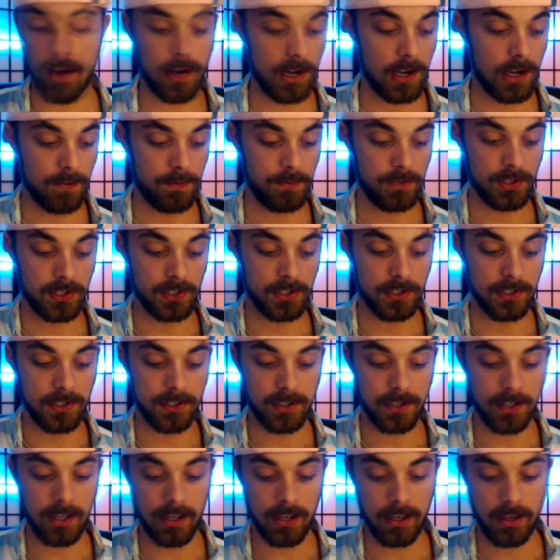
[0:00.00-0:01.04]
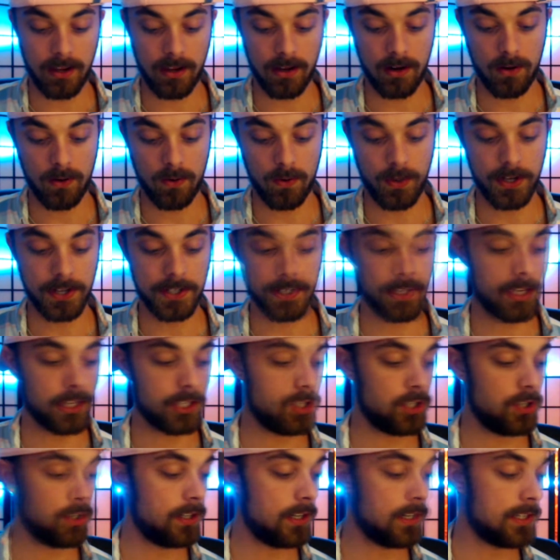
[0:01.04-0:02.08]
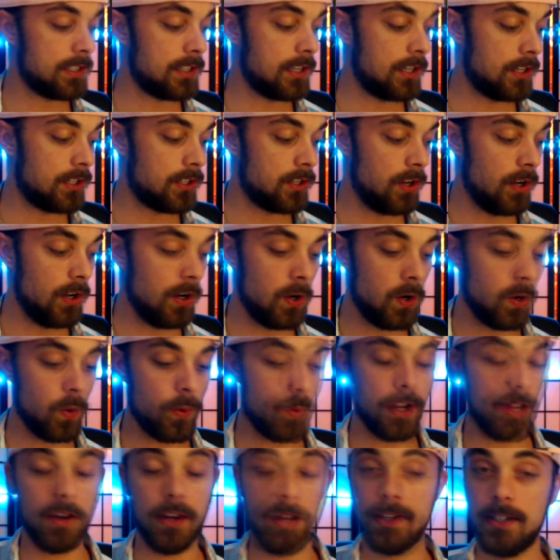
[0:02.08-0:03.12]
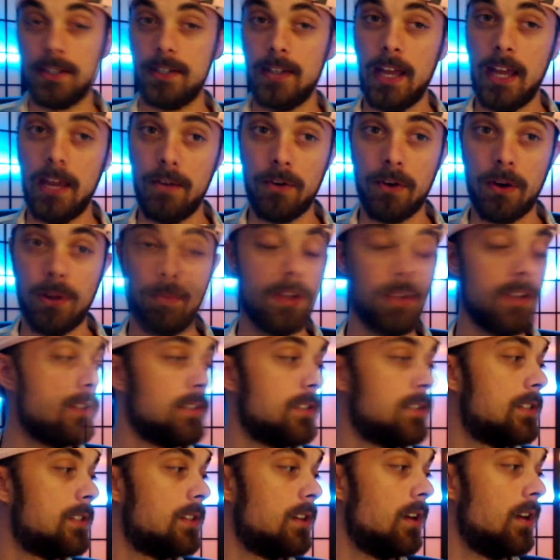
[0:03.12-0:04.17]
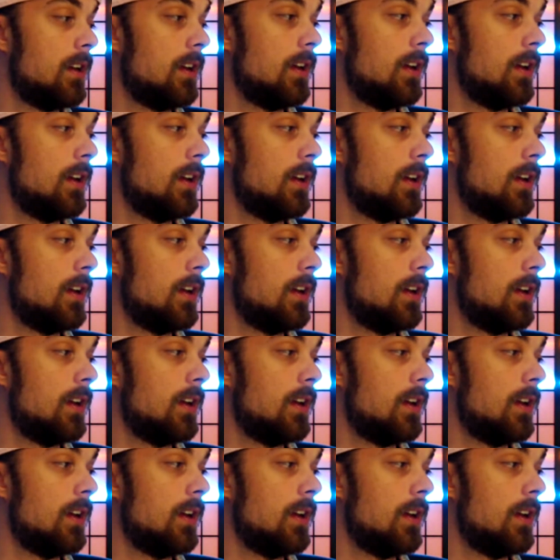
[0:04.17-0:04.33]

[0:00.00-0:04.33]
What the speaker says: just to see, what is it that you guys need to know, what you need to take from this,